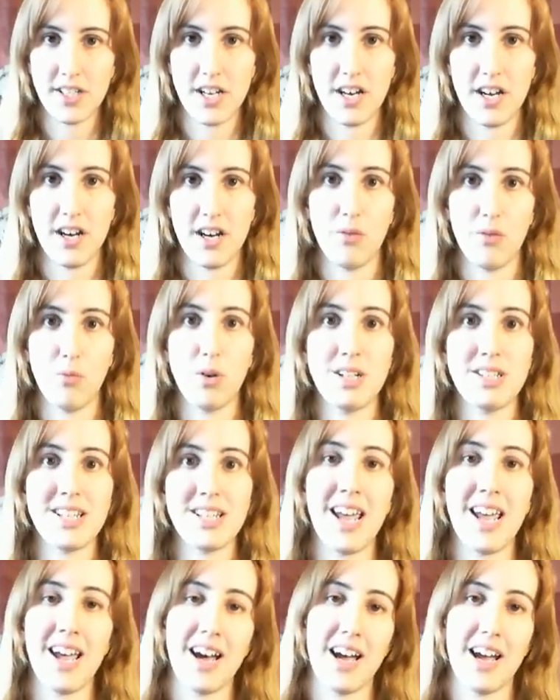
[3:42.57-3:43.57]
uh, once
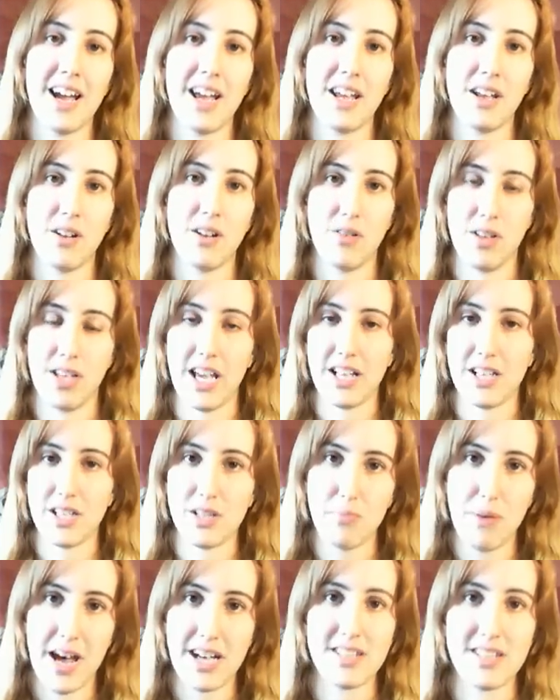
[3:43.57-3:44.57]
AI gets
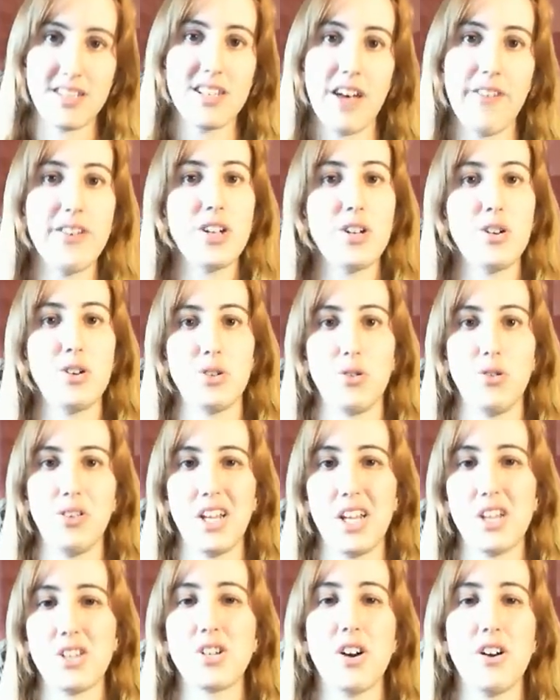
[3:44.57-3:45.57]
past seven years old,
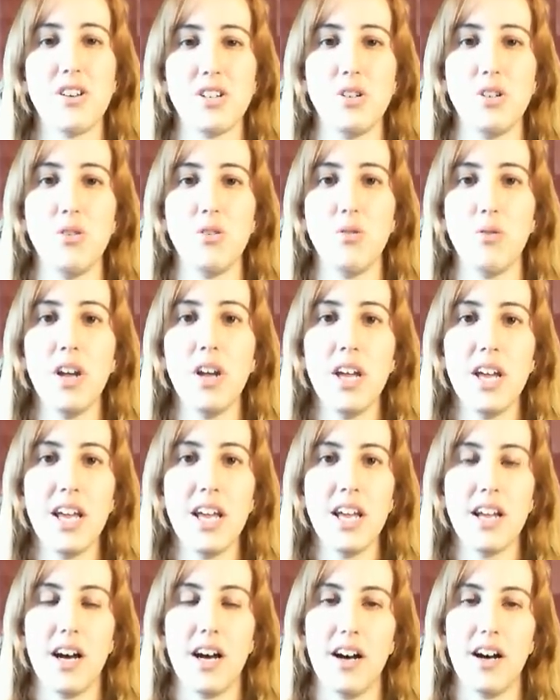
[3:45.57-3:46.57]
they start to
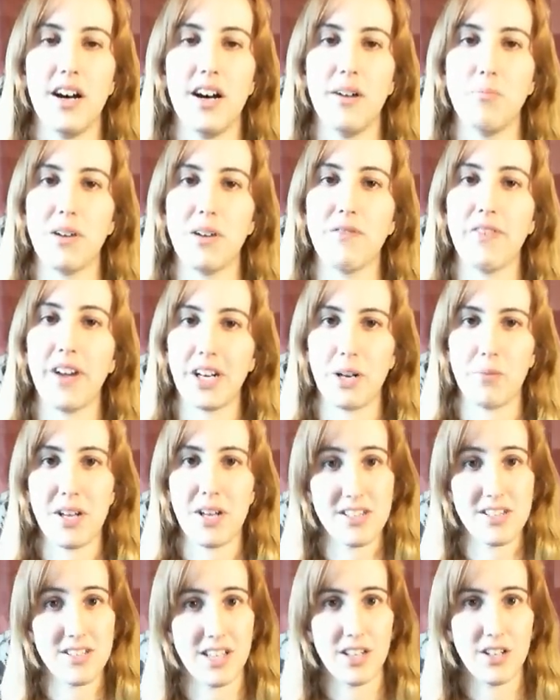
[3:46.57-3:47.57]
uh, be affected by
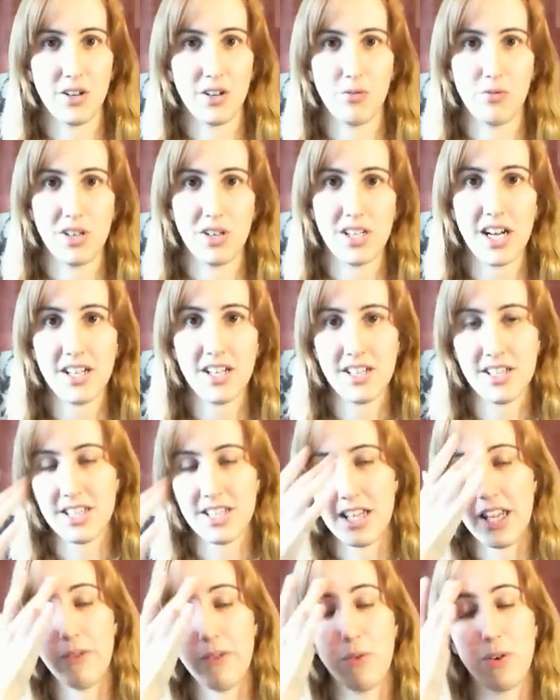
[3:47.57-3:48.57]
this thing called
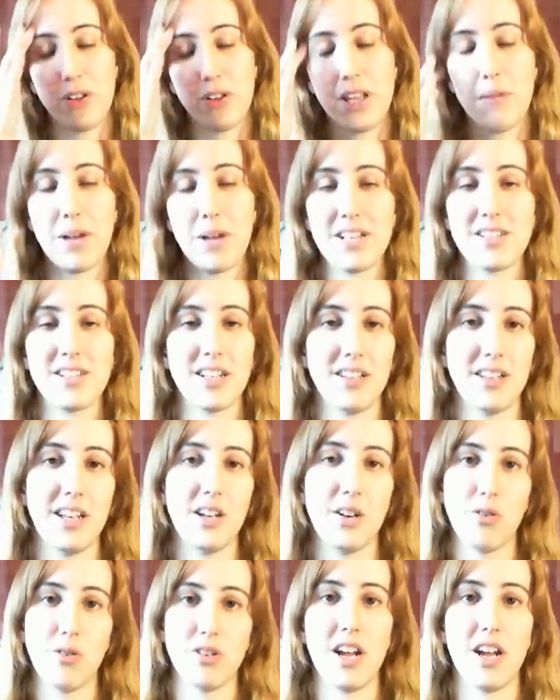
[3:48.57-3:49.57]
rampancy, where they basically,
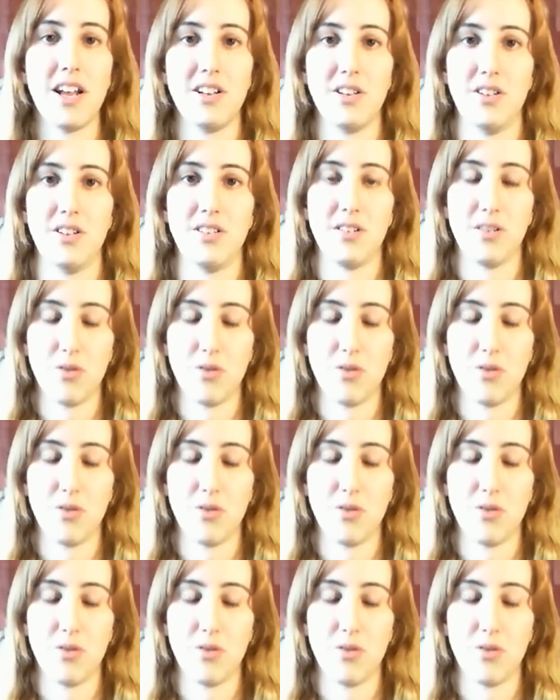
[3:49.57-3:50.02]
in Cortana,